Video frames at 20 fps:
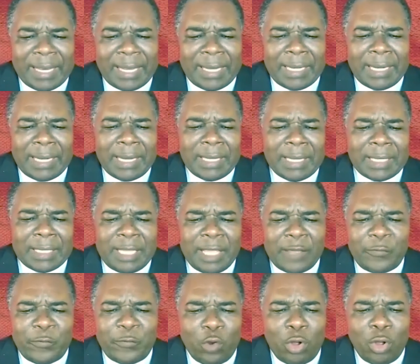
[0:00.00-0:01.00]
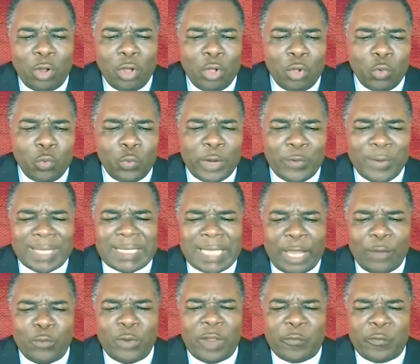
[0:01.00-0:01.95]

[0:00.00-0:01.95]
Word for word: And therefore, whereas I would